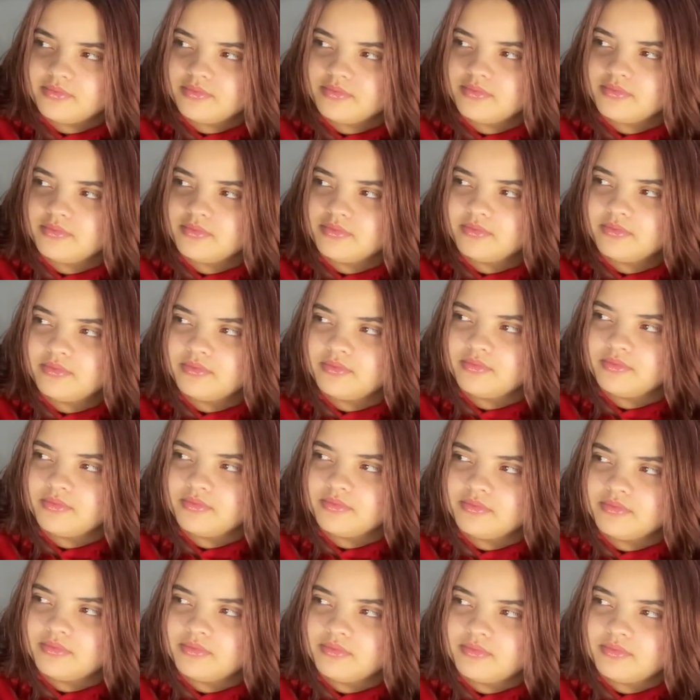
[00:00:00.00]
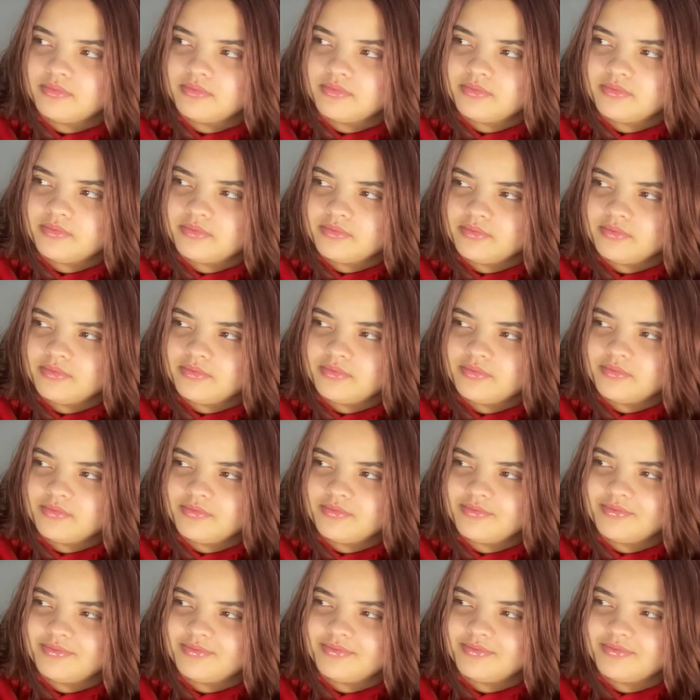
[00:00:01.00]

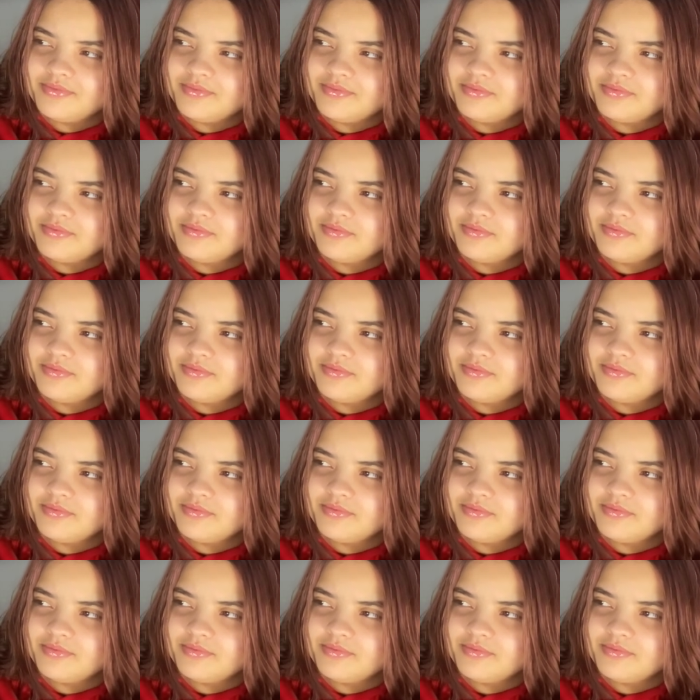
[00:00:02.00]
No words are spoken by the person on screen.